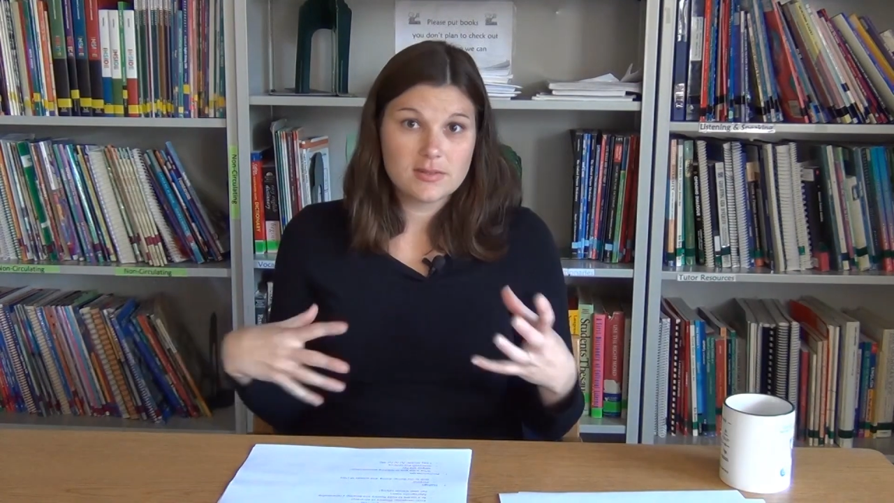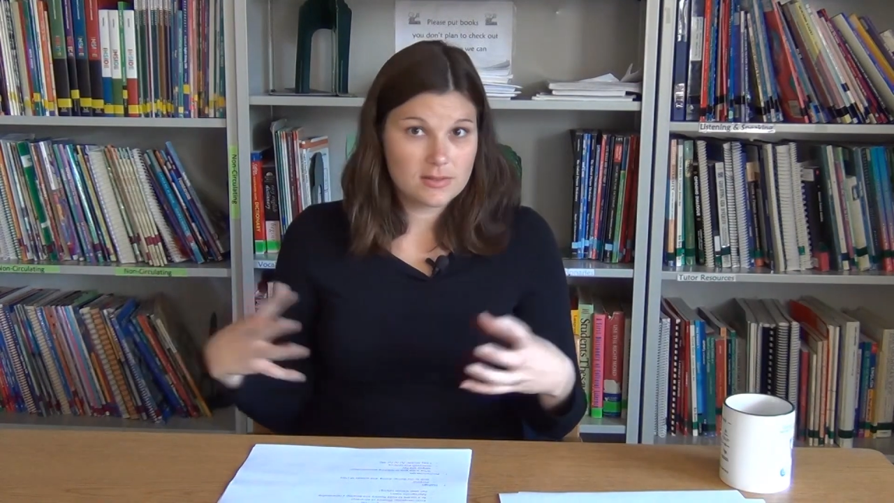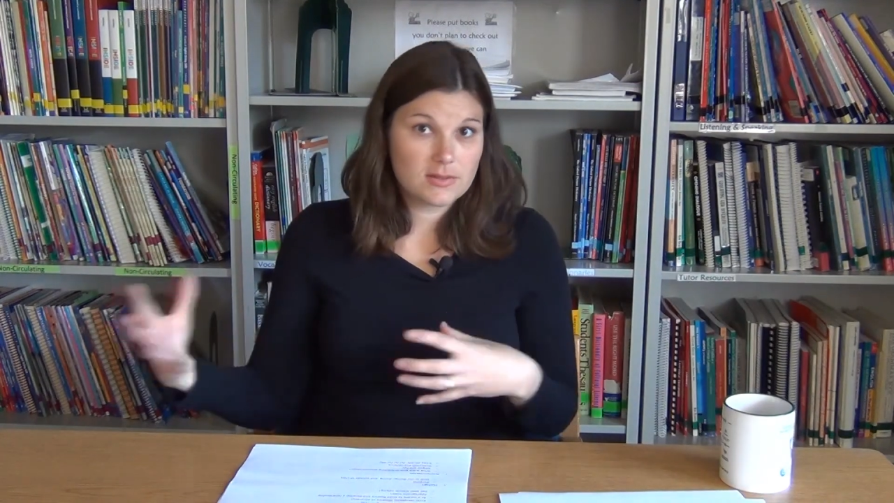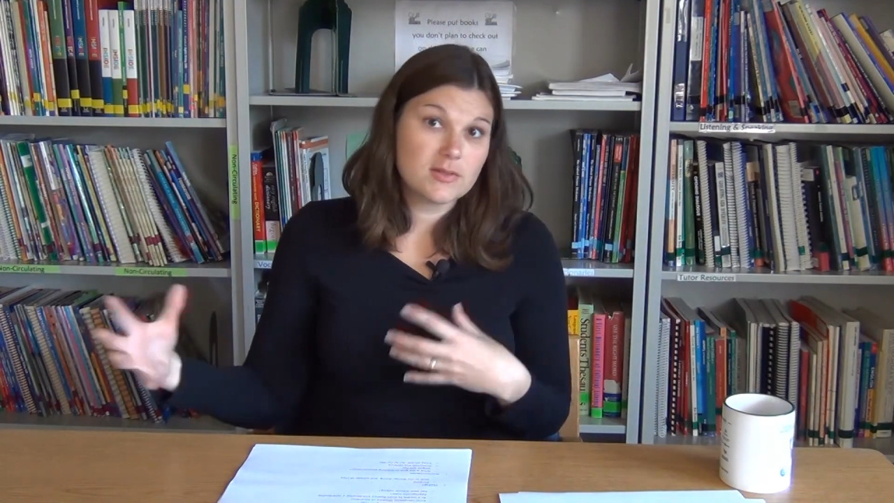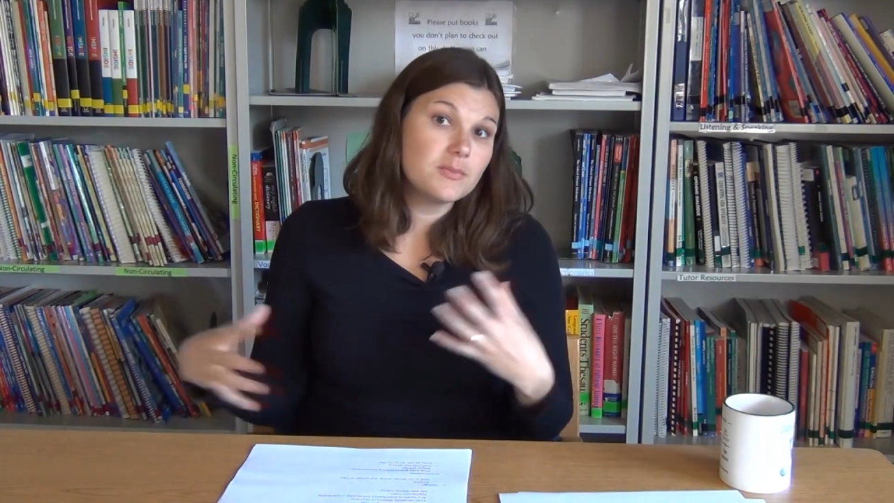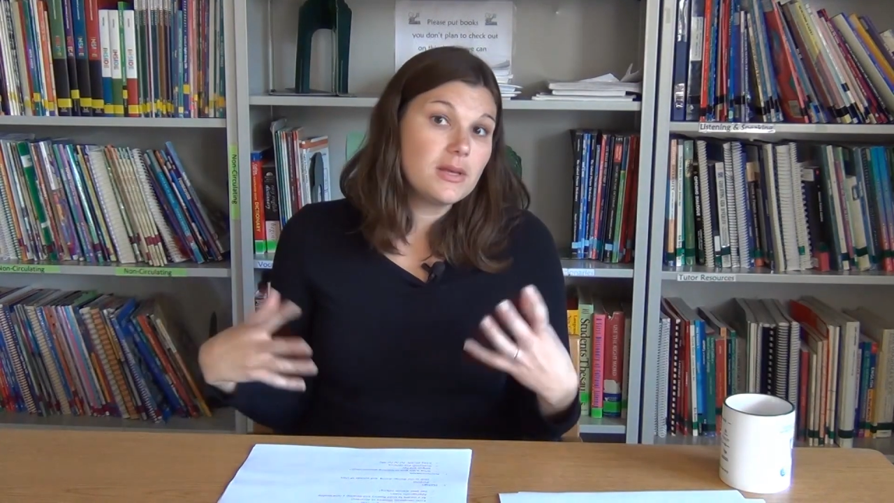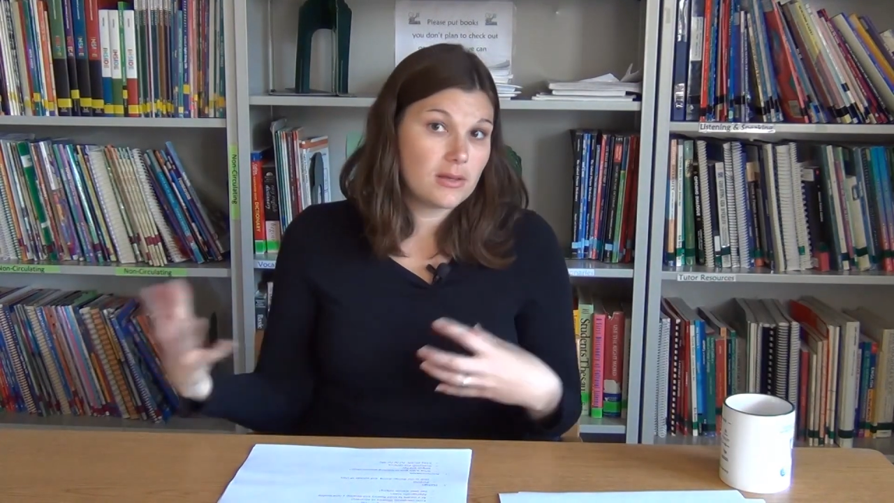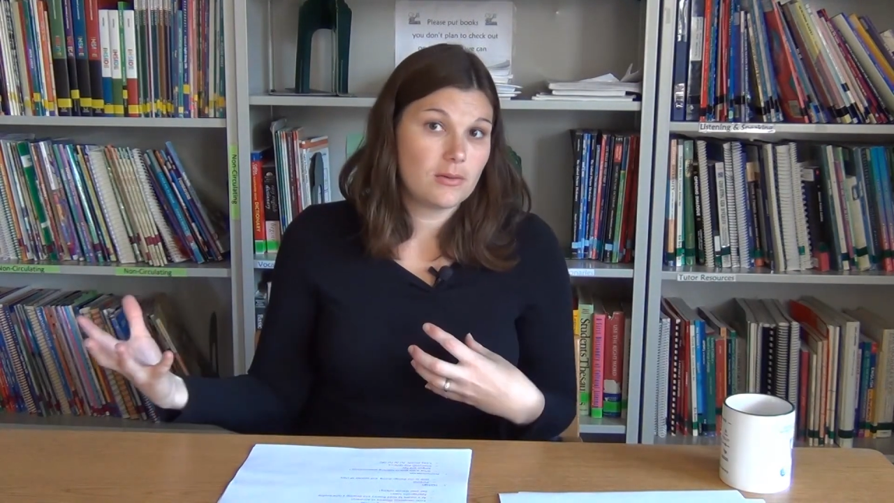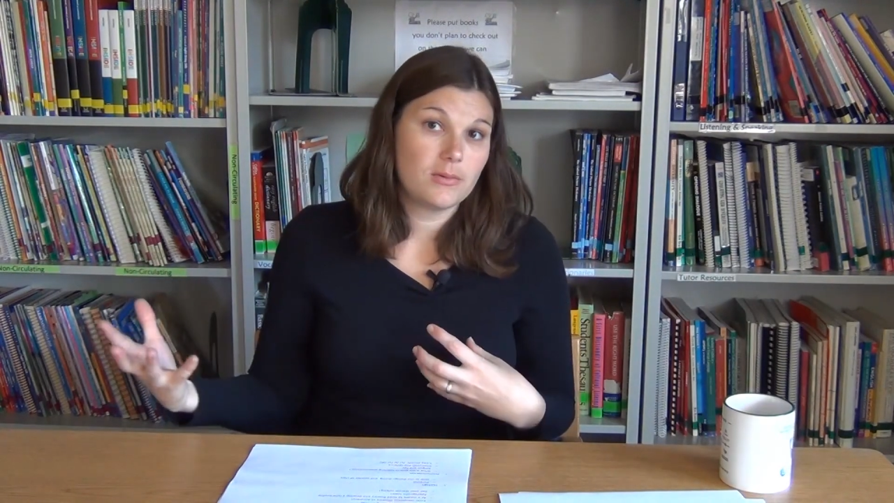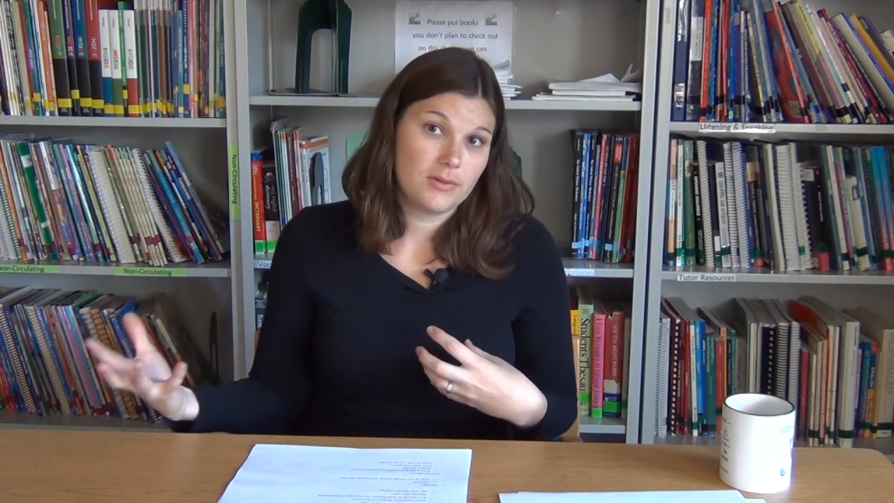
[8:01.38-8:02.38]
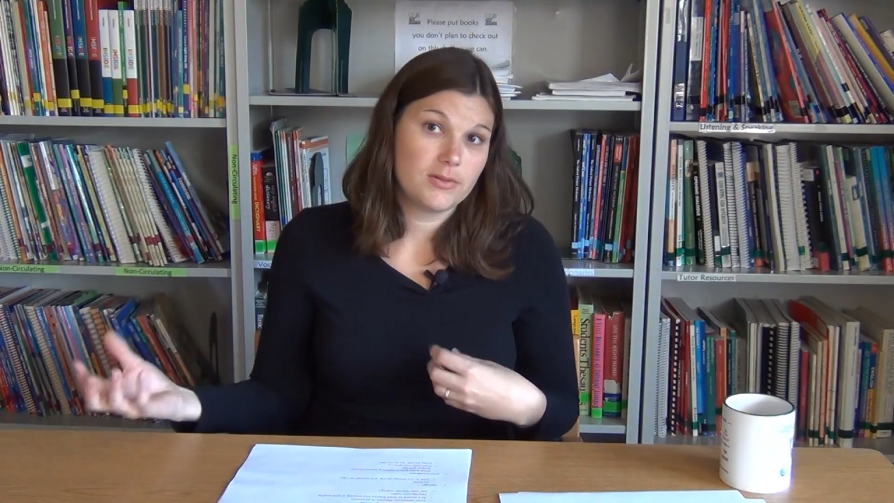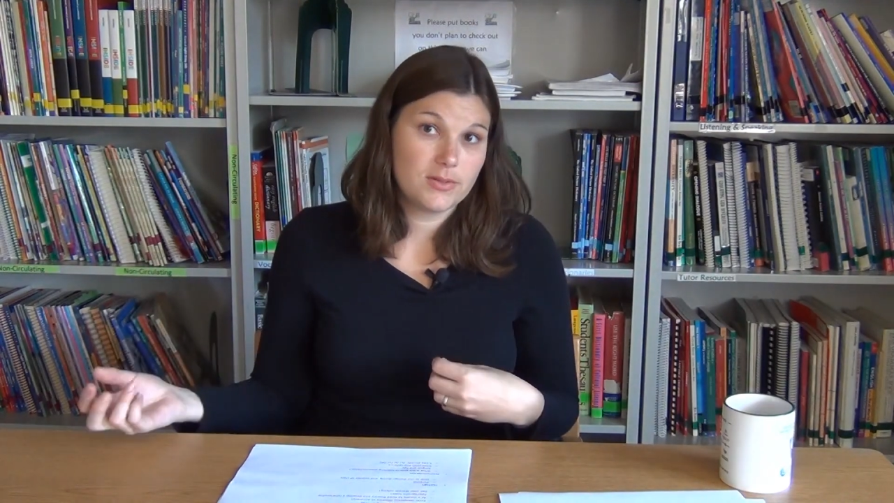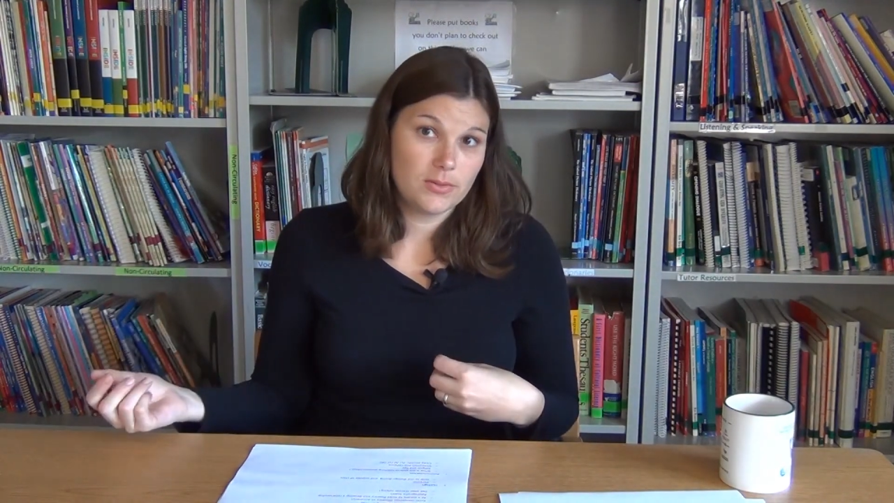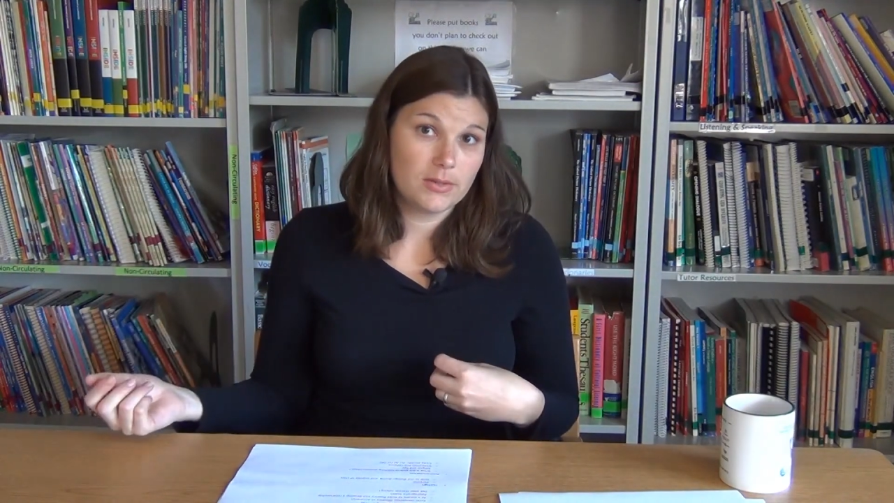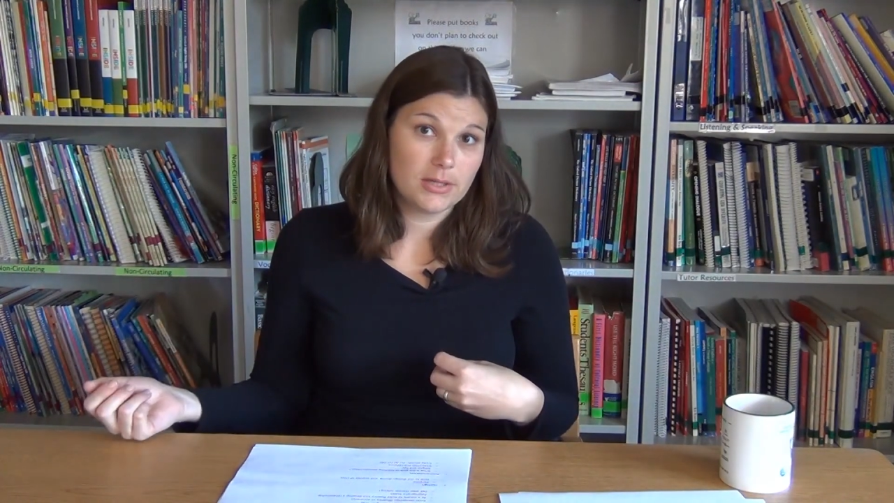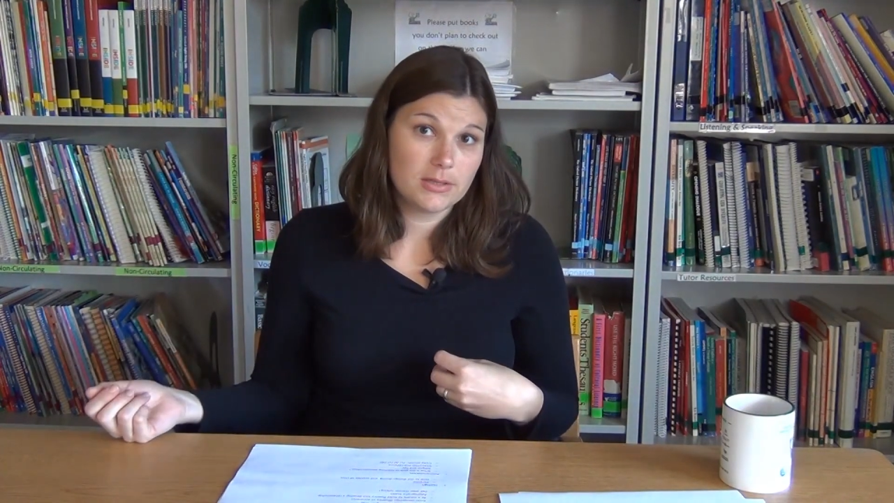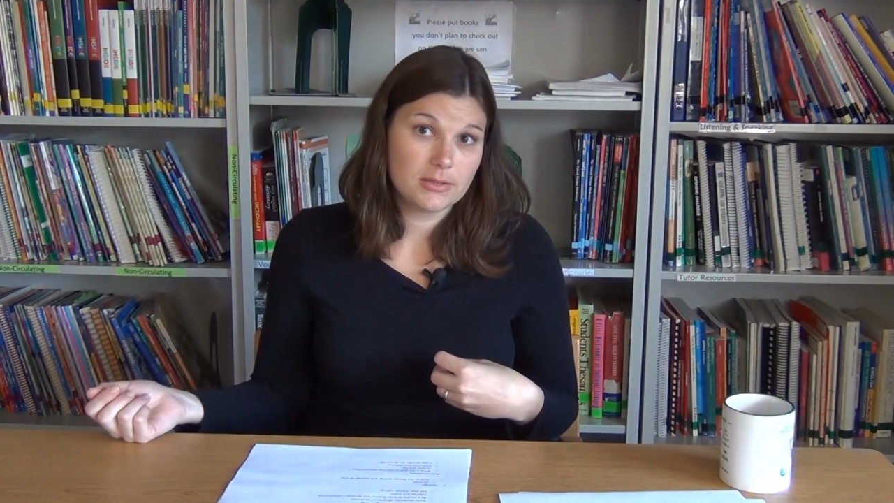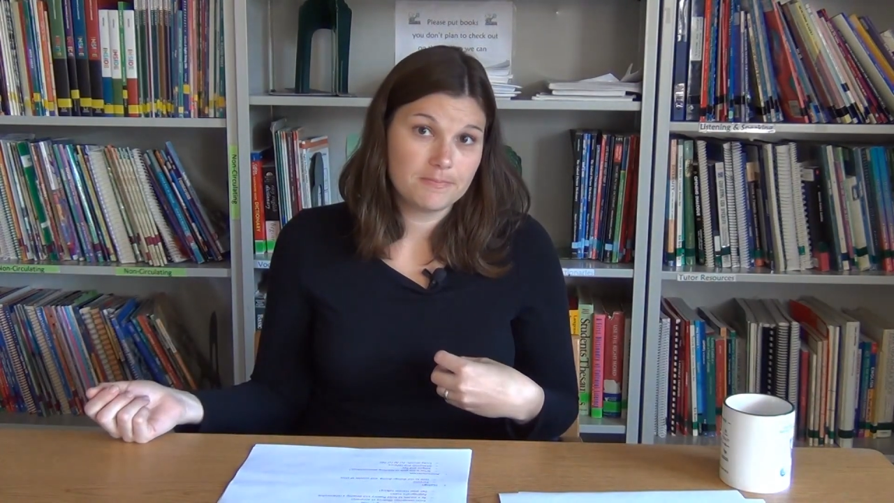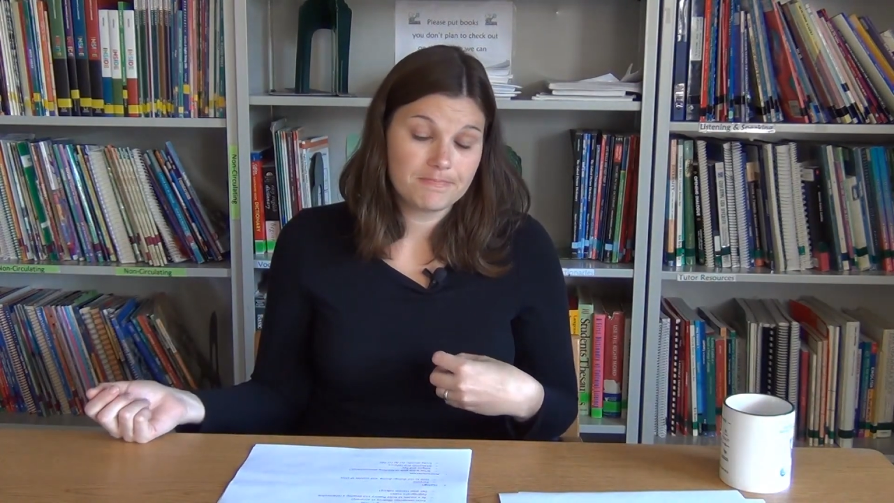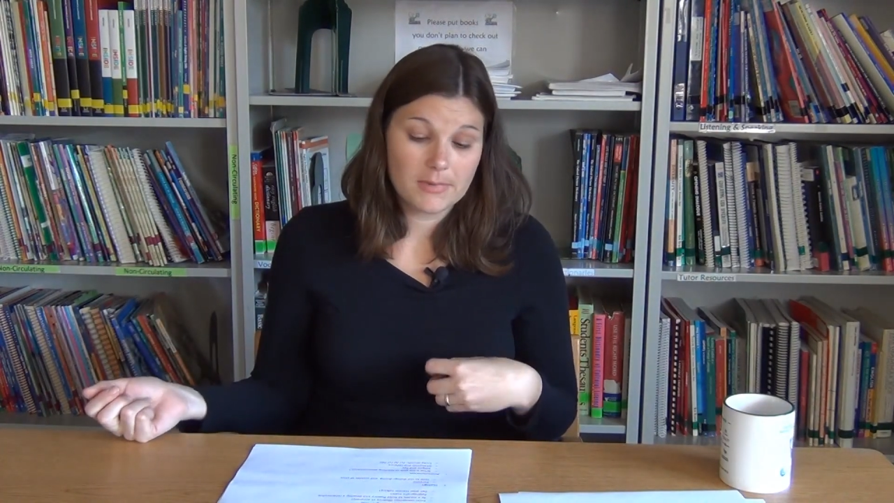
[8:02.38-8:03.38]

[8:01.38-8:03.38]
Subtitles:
speaking with your student.